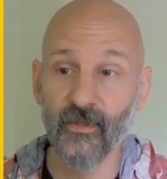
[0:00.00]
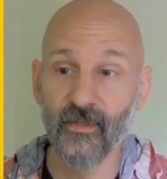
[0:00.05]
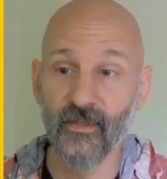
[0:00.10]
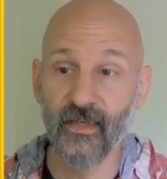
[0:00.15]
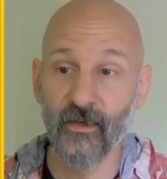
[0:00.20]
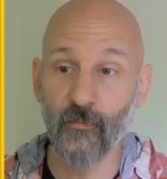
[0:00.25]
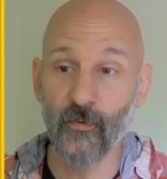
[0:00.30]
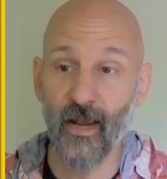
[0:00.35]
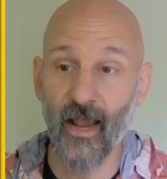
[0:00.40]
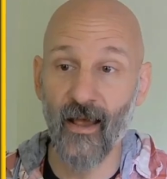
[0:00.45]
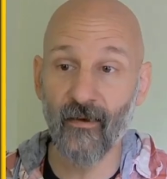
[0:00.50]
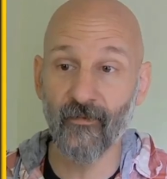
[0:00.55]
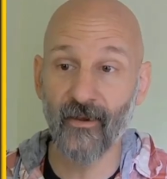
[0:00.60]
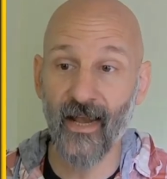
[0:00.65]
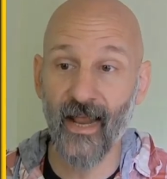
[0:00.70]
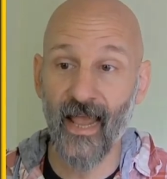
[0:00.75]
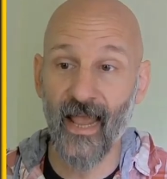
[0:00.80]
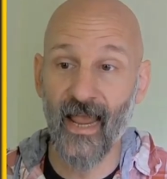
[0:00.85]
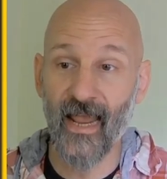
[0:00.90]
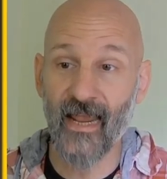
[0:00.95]
See, we have
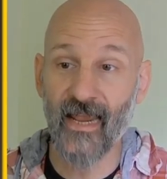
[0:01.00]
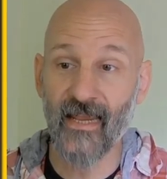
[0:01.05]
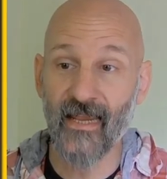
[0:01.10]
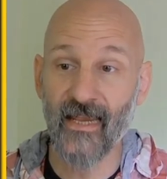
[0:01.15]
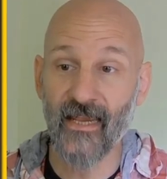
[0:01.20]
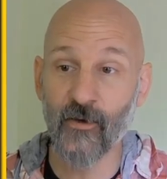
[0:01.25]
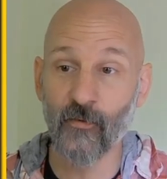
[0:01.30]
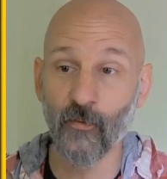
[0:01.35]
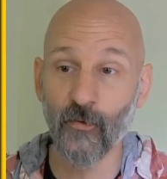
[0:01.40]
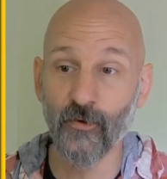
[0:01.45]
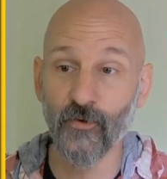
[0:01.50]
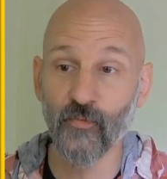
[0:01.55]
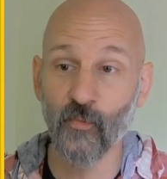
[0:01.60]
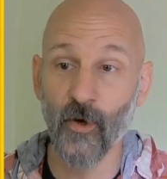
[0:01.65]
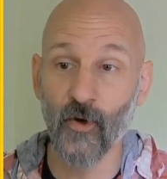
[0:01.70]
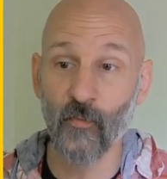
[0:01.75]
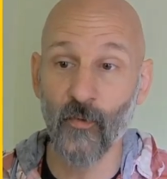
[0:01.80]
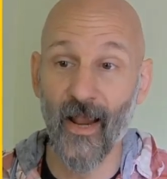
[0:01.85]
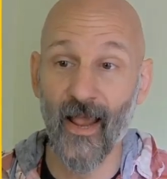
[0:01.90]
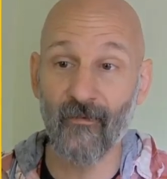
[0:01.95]
an a equals
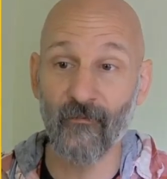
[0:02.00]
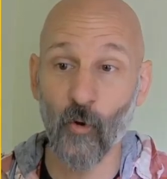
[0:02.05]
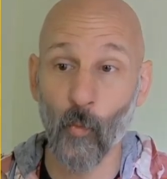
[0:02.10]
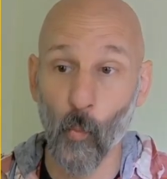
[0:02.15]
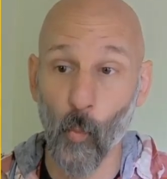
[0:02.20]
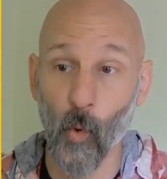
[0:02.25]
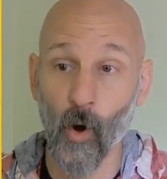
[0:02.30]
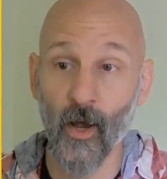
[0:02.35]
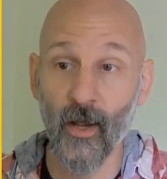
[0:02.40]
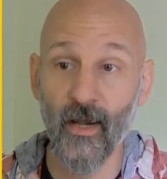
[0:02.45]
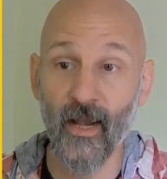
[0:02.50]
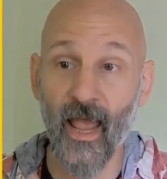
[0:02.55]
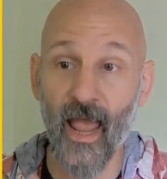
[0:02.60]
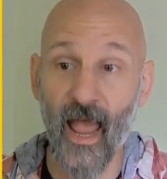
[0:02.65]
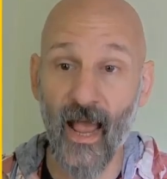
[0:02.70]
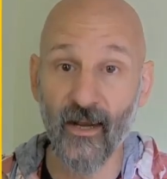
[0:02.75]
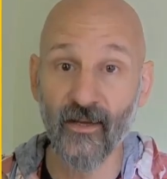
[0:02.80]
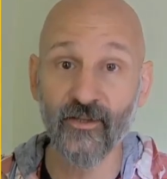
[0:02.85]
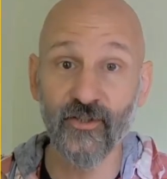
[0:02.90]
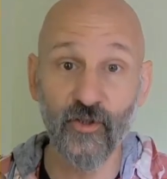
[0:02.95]
1. We have a
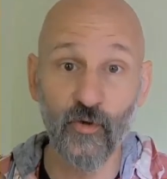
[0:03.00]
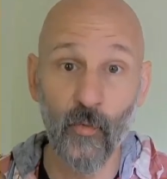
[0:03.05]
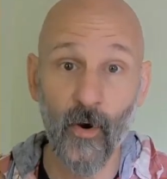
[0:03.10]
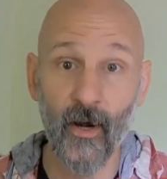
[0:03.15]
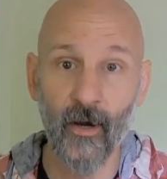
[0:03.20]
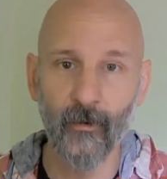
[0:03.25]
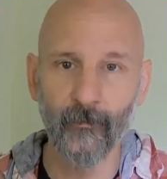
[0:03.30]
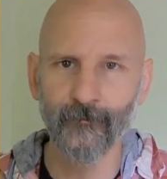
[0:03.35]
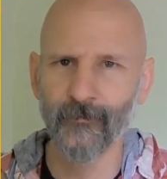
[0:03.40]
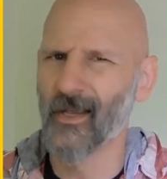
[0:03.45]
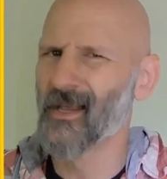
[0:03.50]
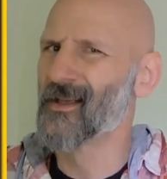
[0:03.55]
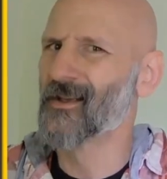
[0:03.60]
1x squared.